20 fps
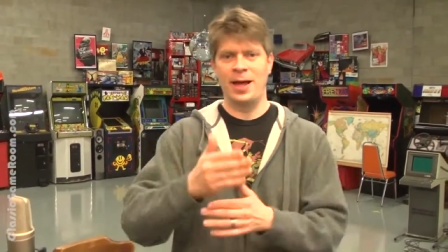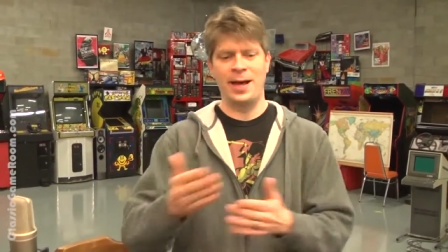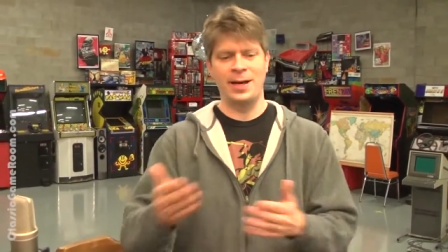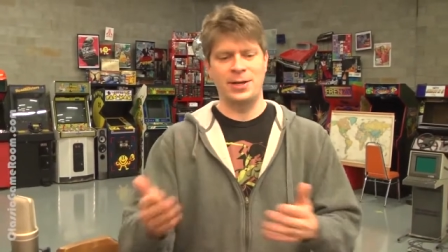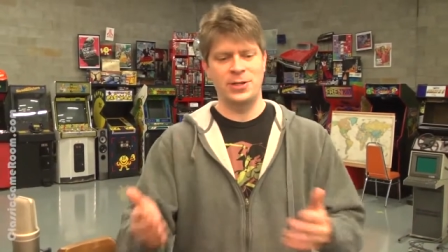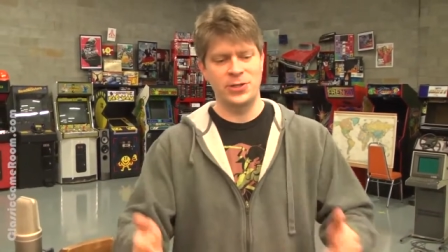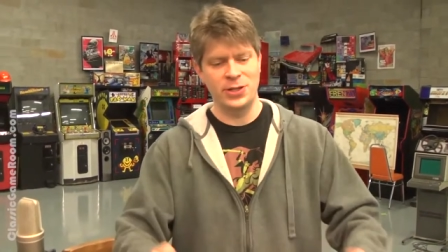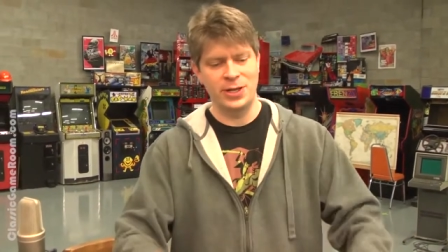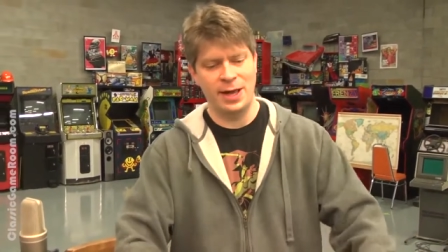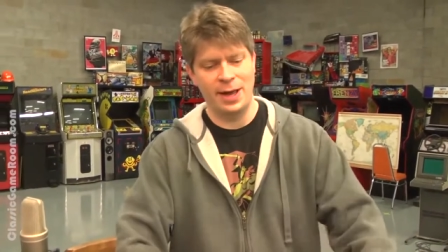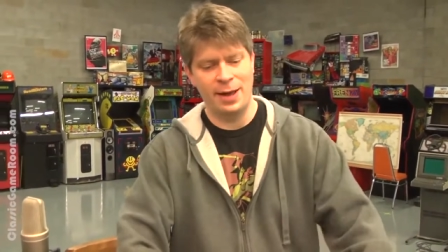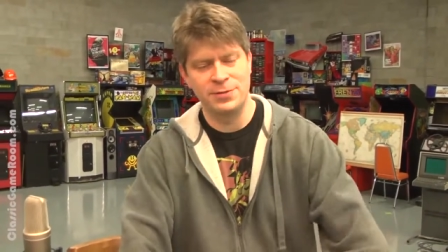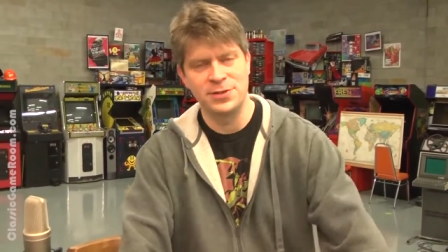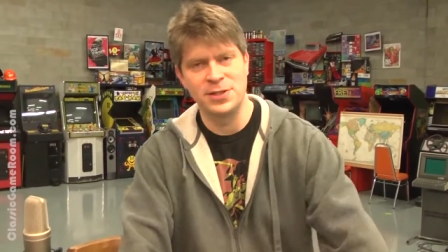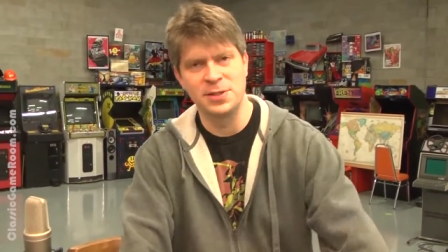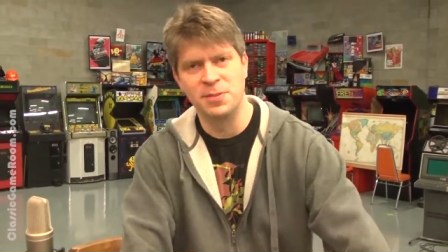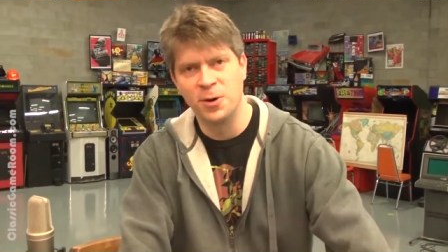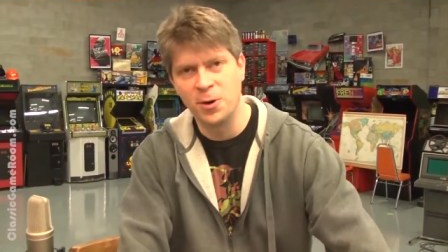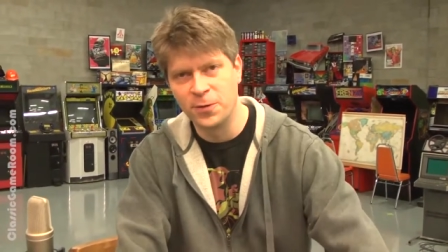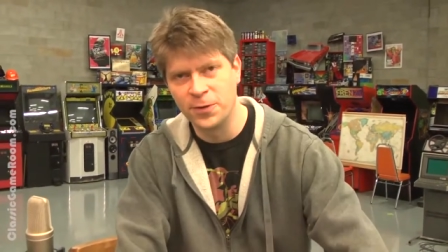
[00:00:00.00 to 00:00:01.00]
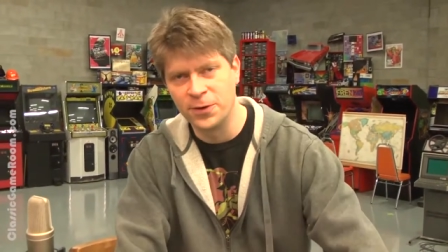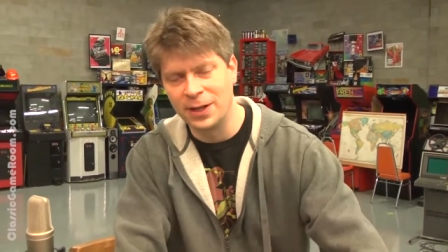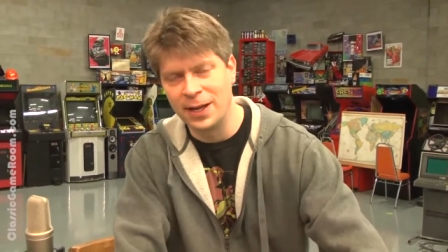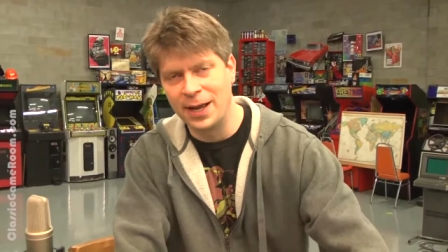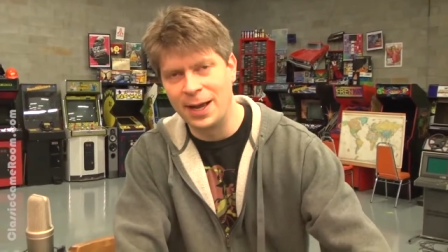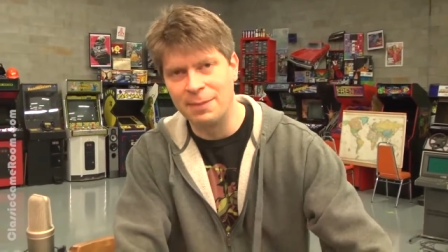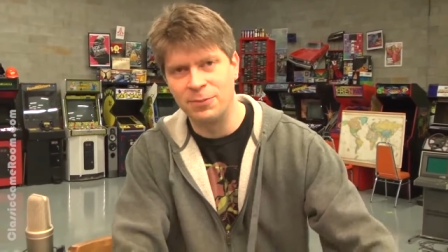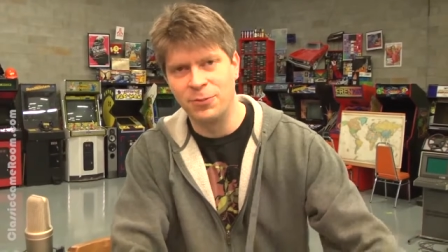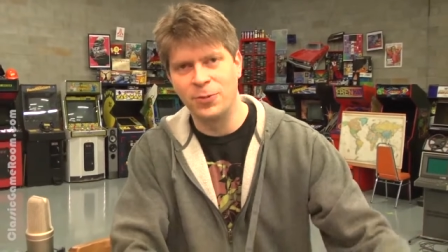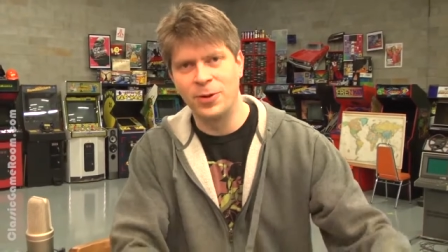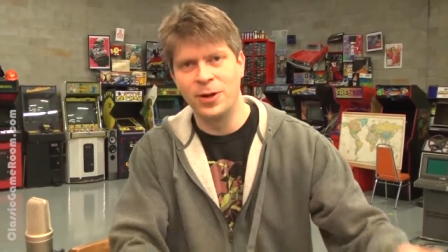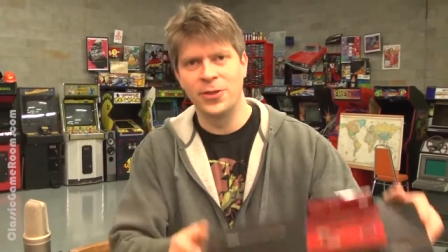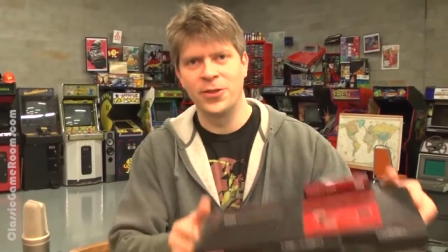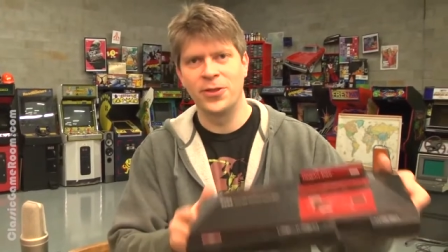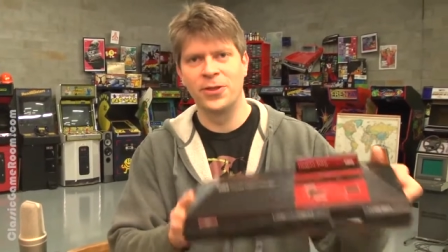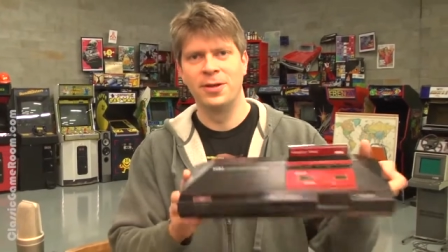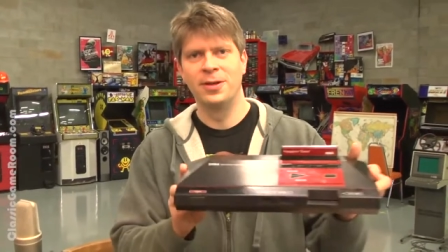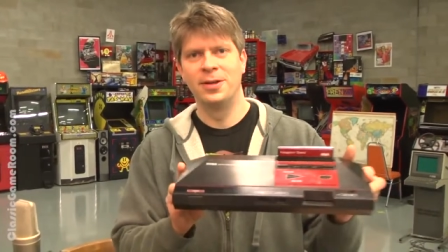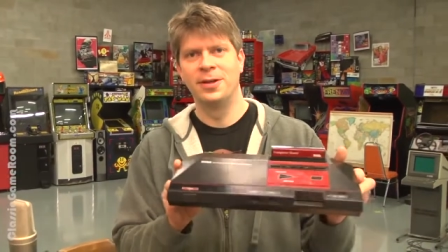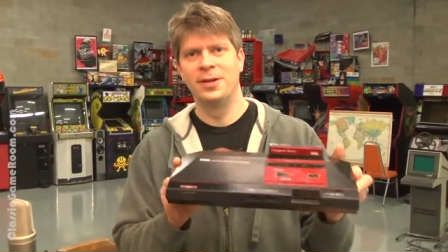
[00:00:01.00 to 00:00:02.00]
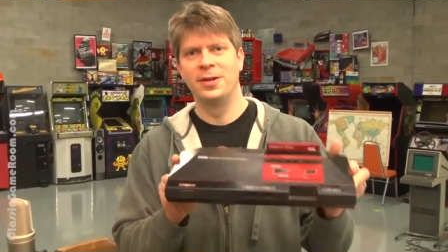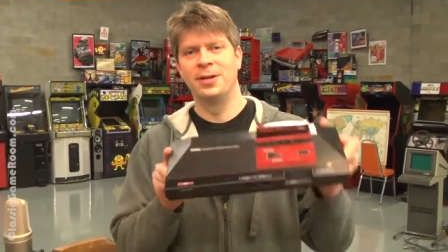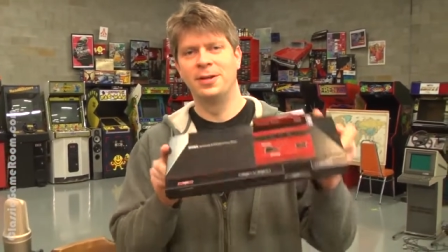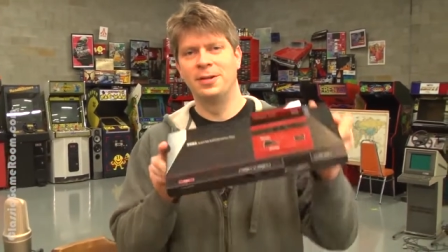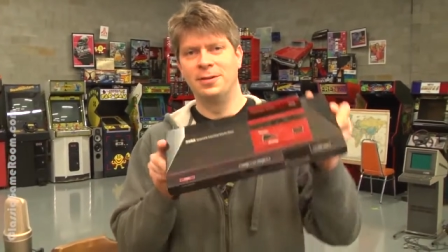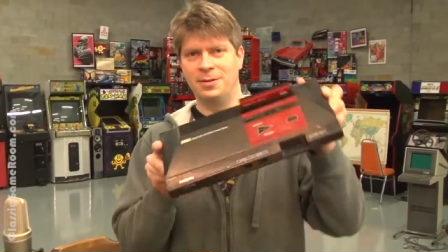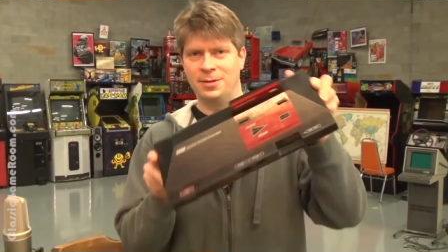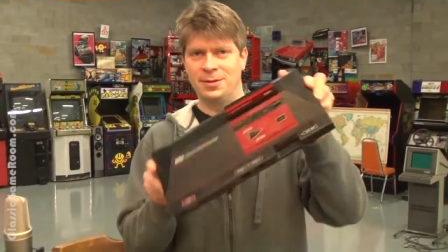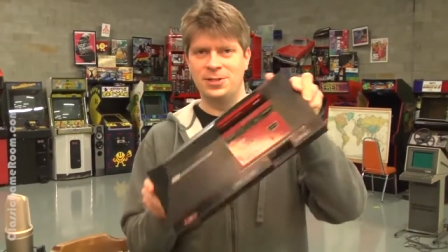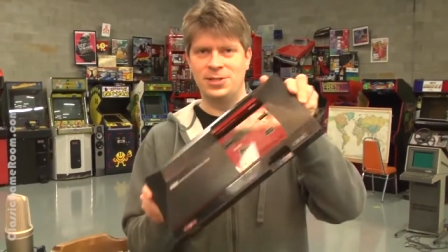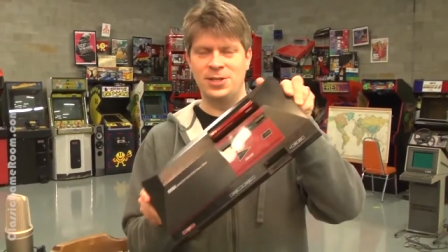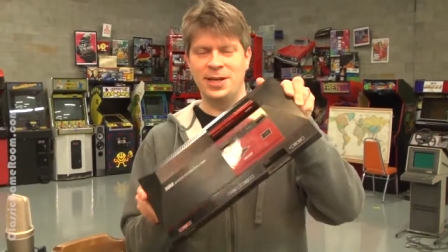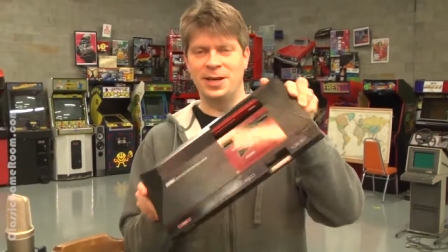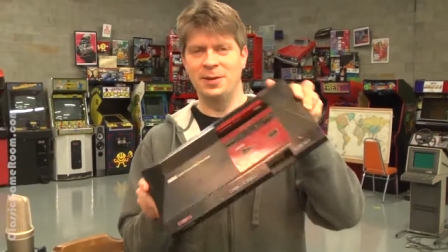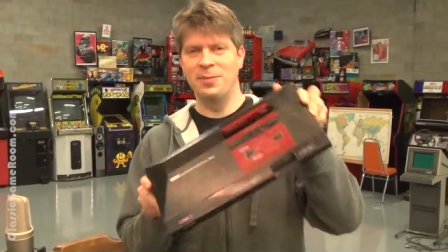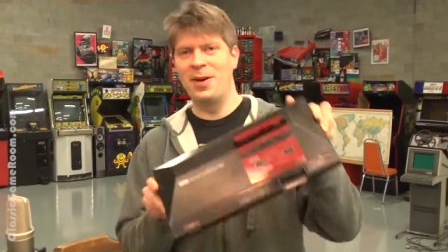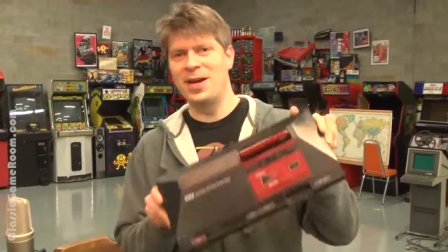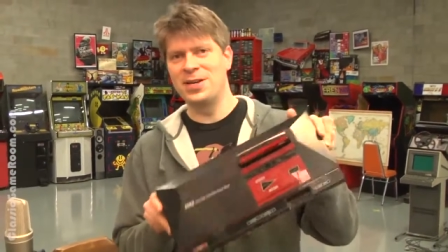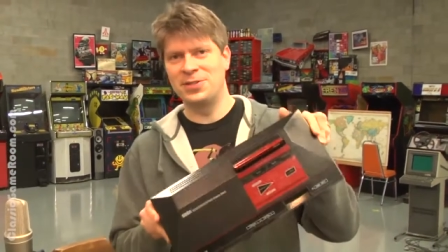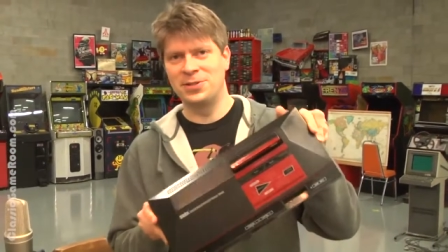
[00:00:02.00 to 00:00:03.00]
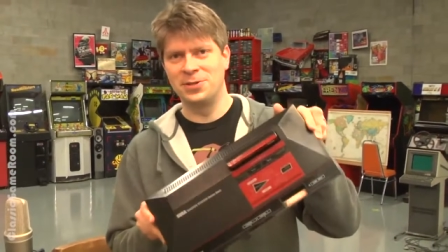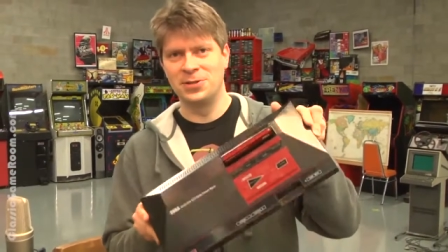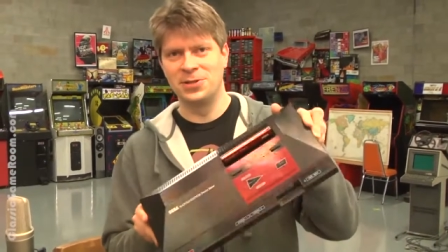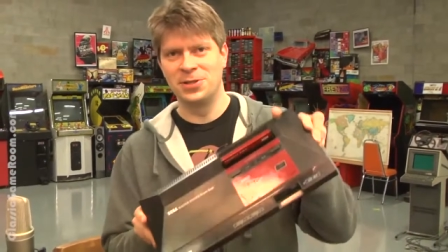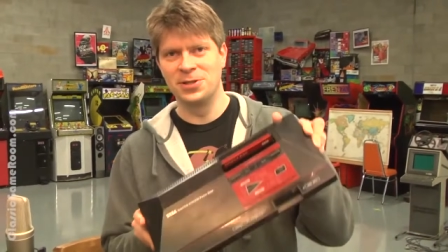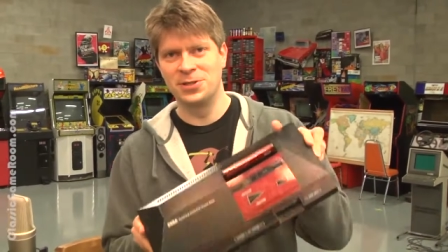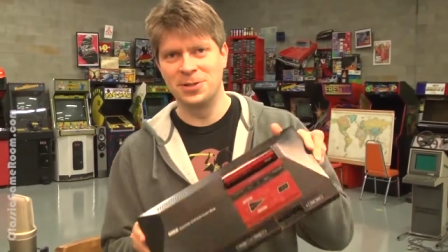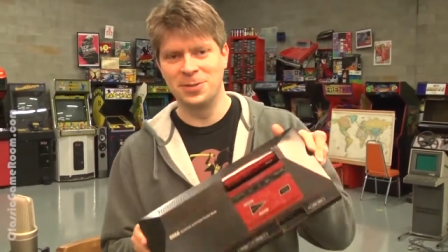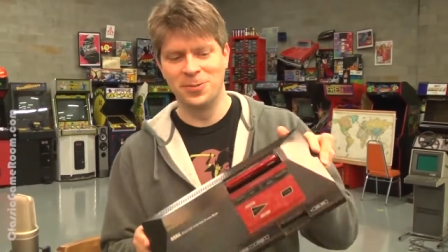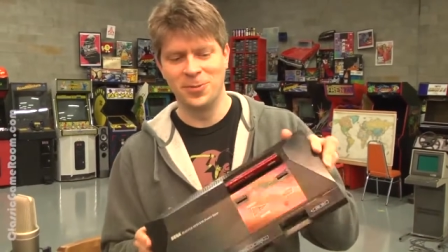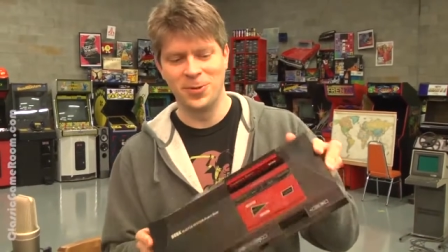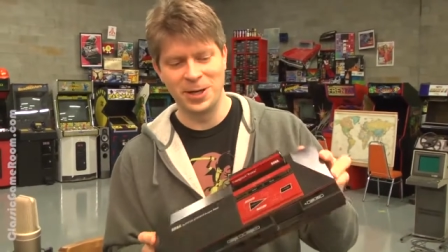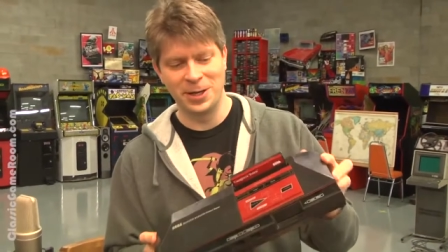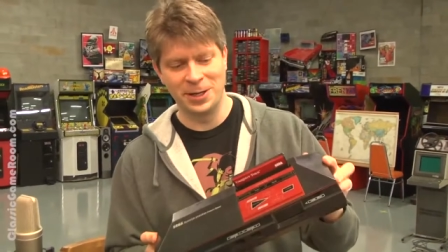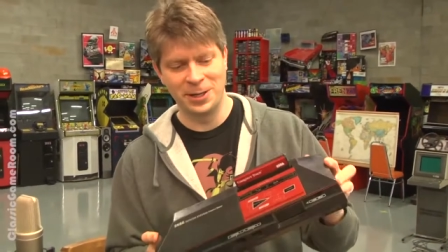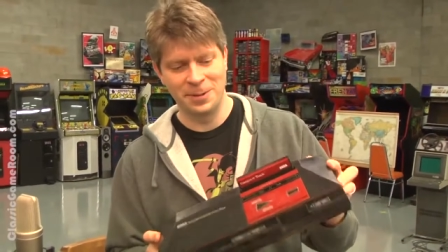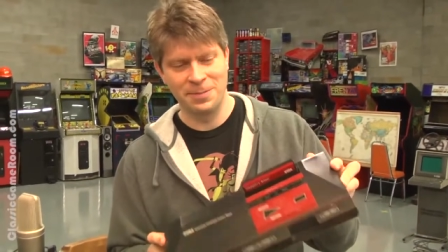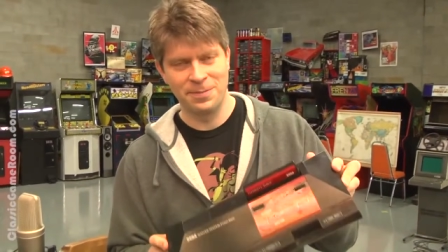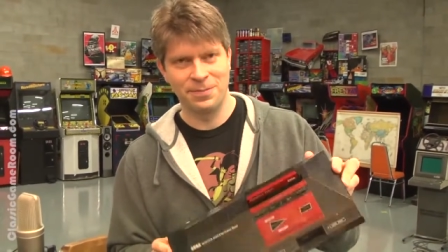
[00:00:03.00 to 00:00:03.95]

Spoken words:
actually have some overlap with Sega Master System Week.